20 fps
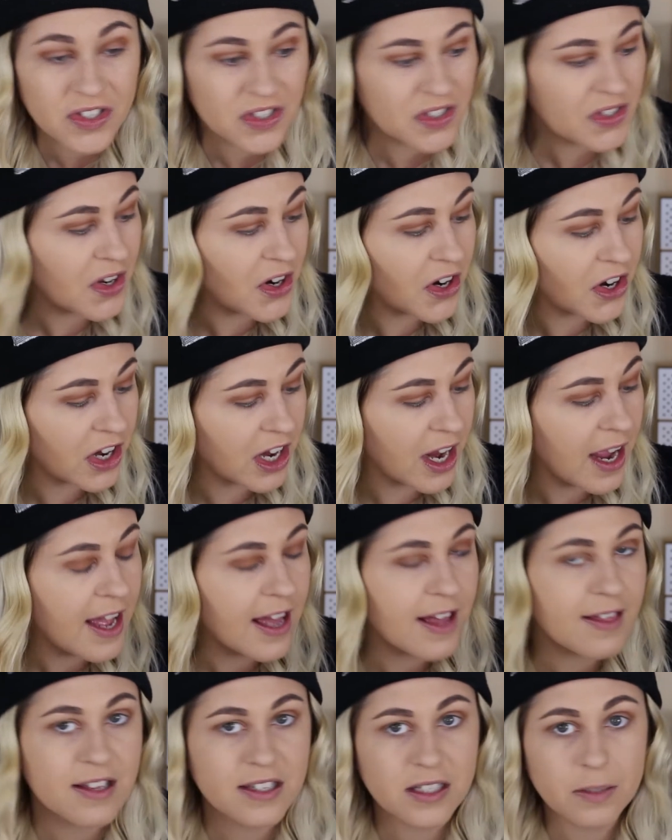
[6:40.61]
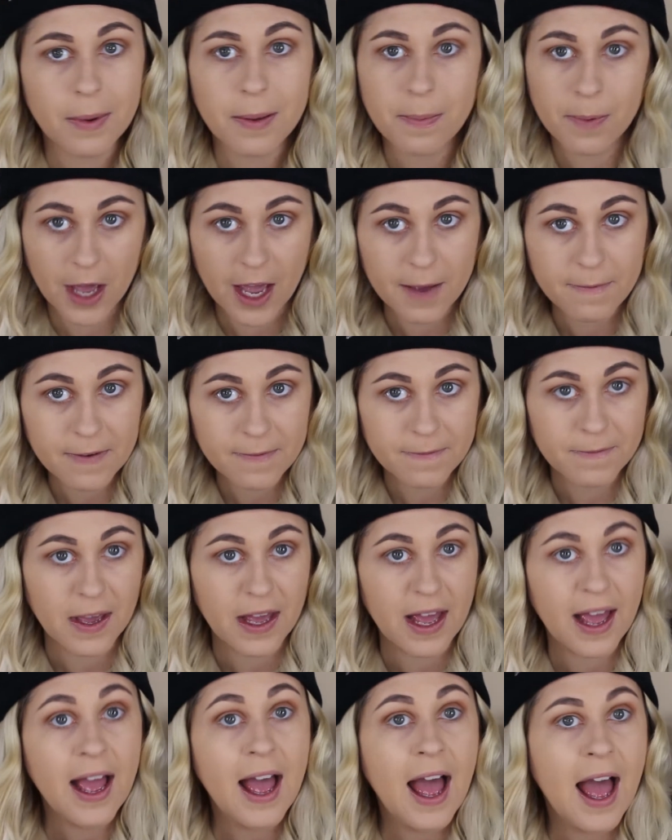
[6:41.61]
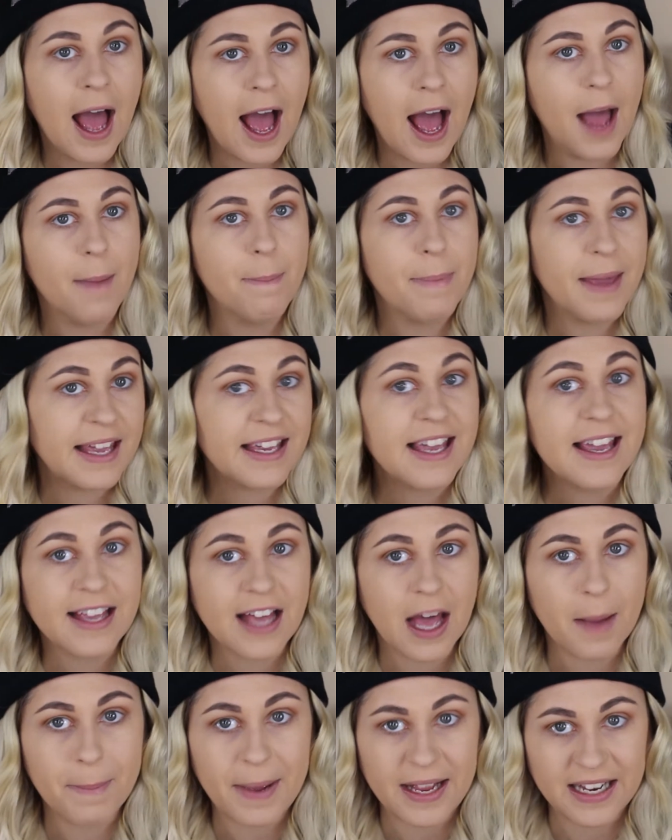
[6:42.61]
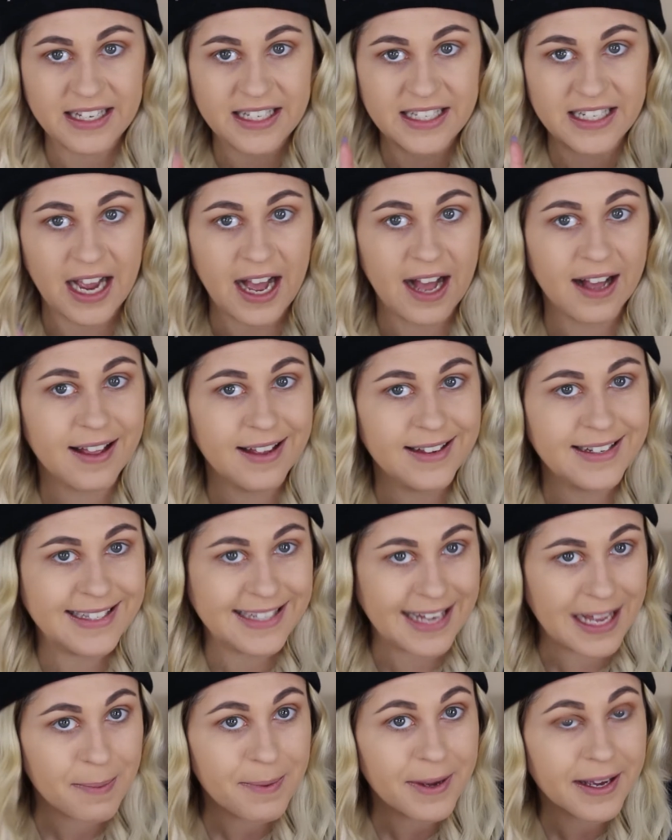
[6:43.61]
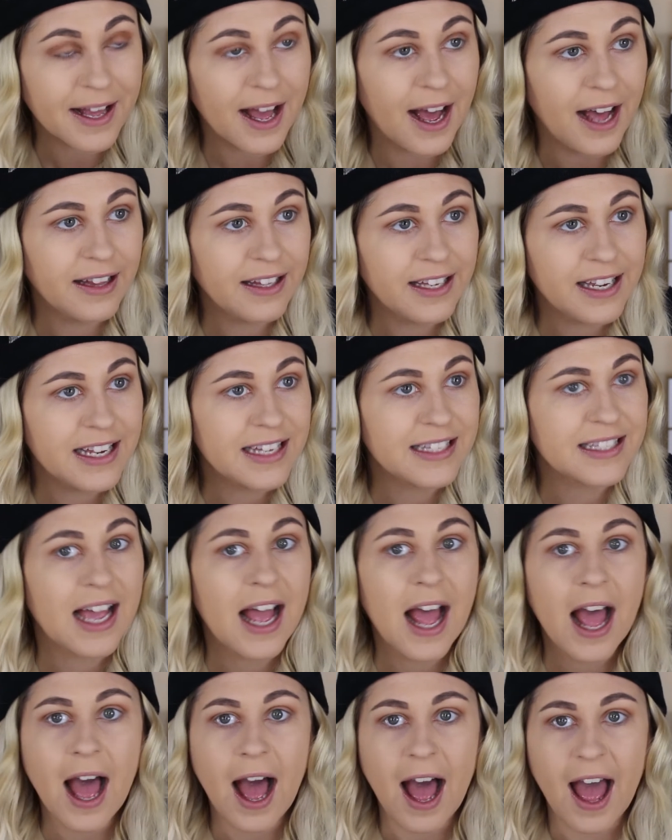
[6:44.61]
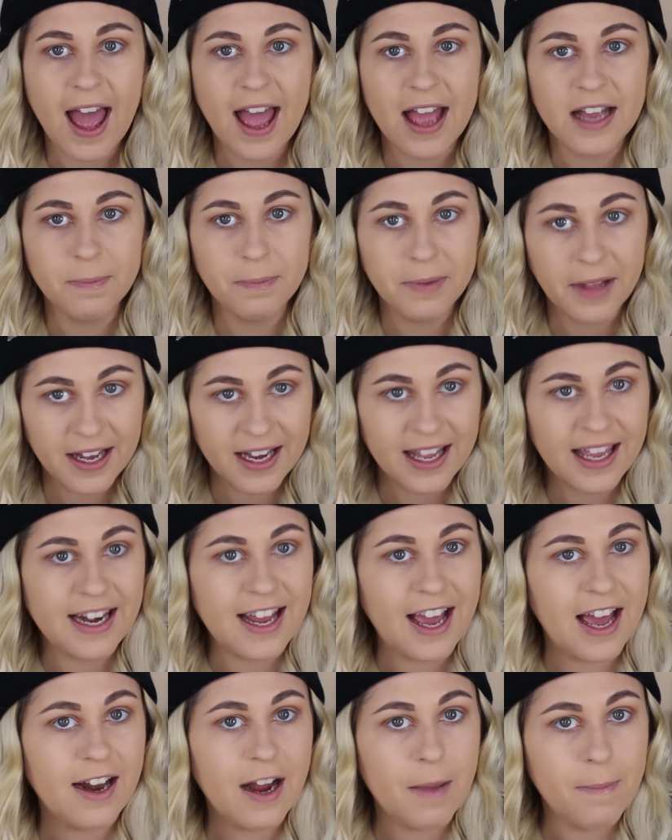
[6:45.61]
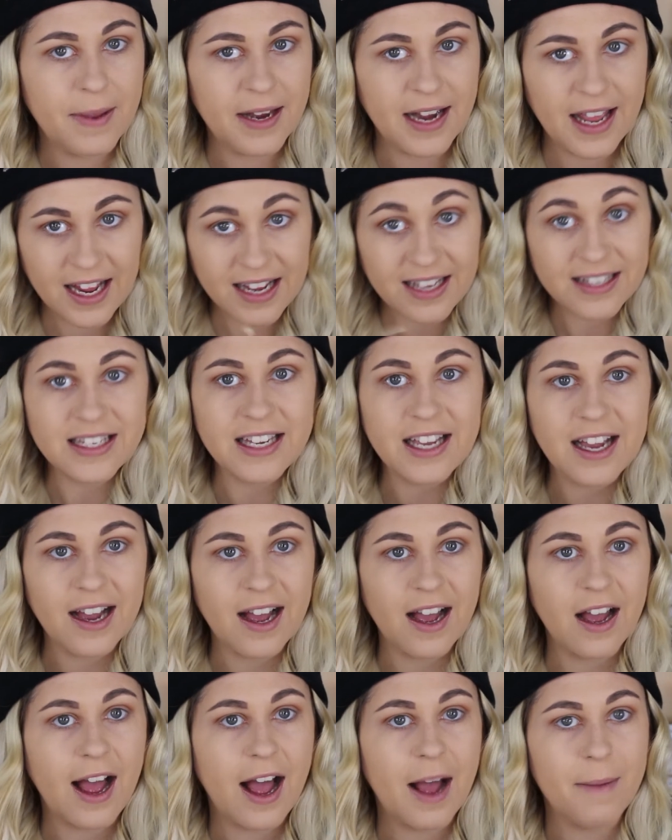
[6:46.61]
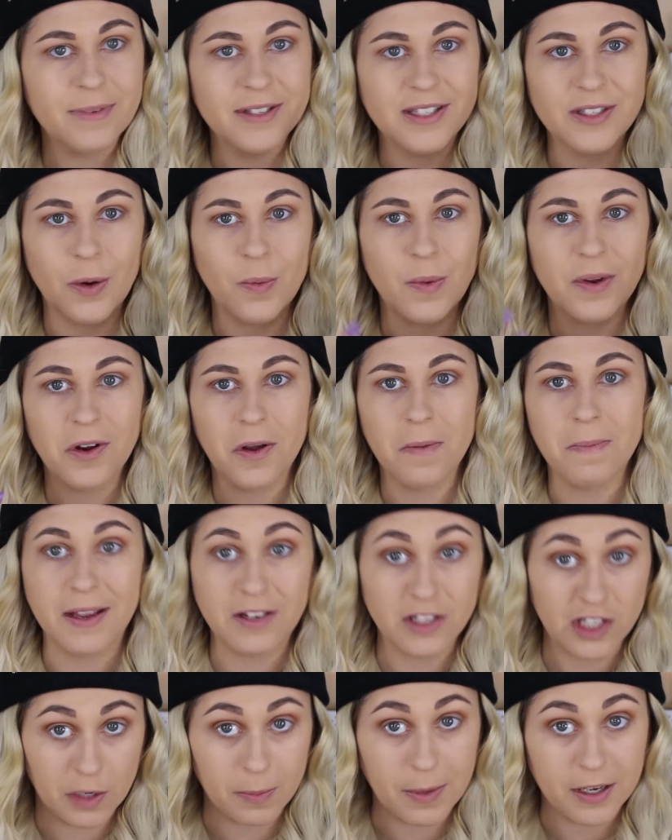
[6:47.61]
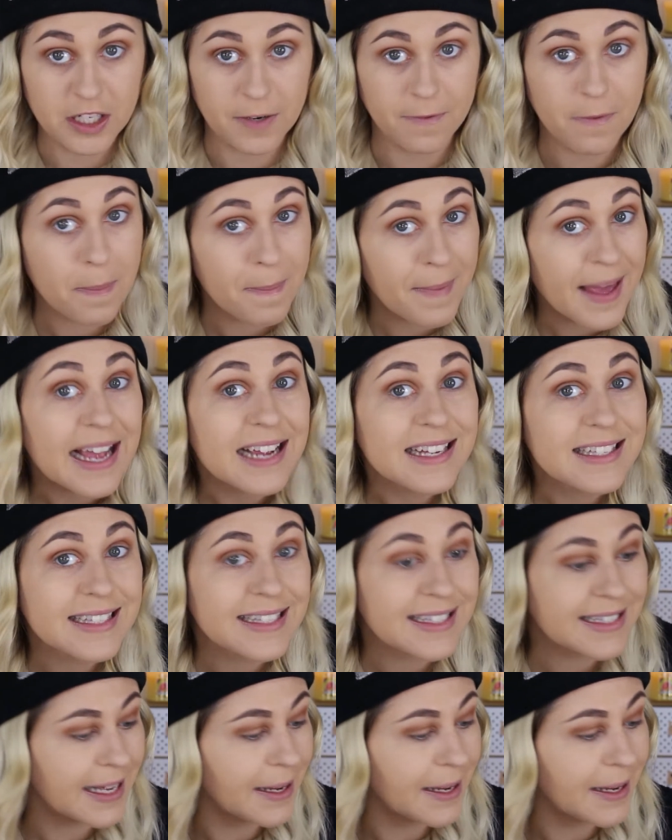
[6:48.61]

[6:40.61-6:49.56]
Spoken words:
So this will be perfect for picking up darker, deeper colors and blending it out a bit easier so we don't make too much of a mess.